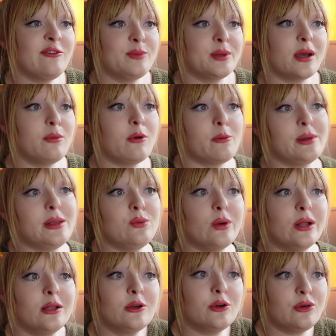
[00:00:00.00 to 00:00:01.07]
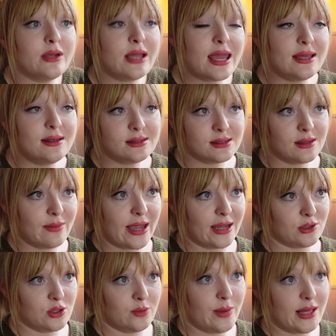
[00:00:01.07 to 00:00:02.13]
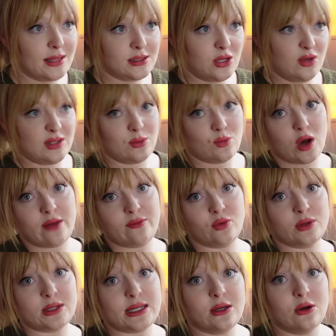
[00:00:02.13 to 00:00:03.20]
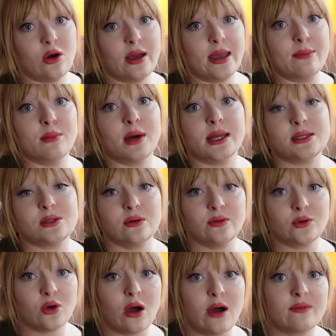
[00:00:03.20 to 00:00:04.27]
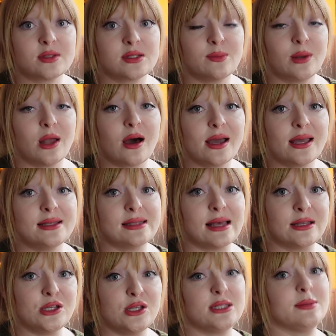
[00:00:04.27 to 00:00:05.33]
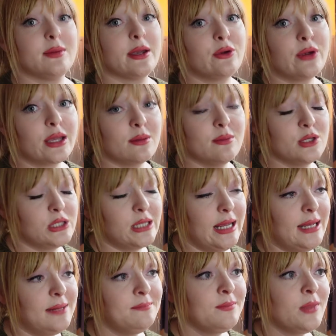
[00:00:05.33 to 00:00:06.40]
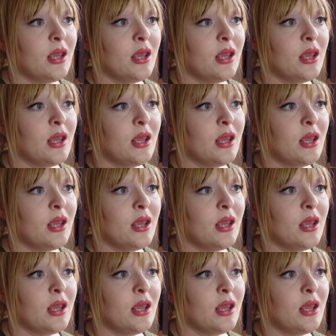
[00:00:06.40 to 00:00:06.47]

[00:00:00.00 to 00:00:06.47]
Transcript: but I probably will create some extra bits using what I've already got in my sort of craft supplies and using my Cricut machine.